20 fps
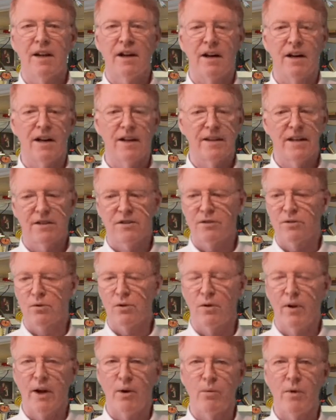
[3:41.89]
That's a
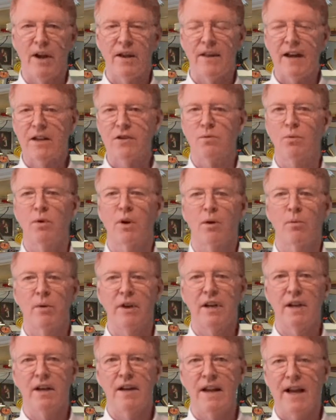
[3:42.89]
great way. That's where
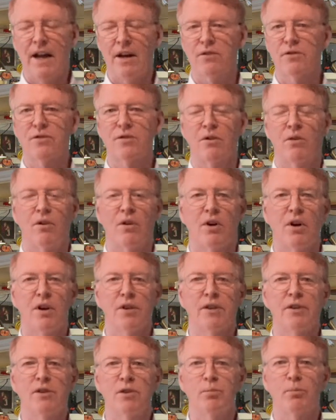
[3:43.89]
we announce
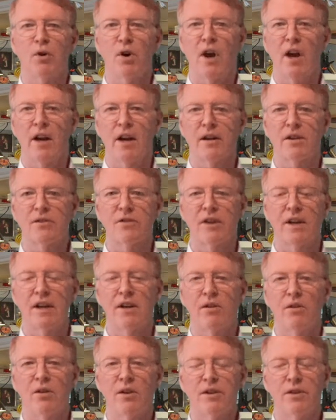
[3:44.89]
all the new products
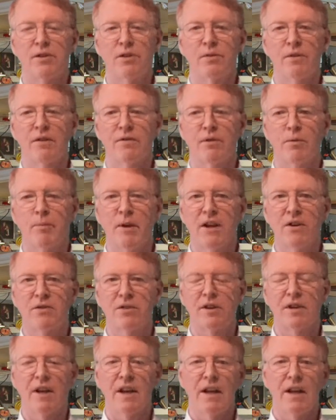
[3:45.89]
and all the new information.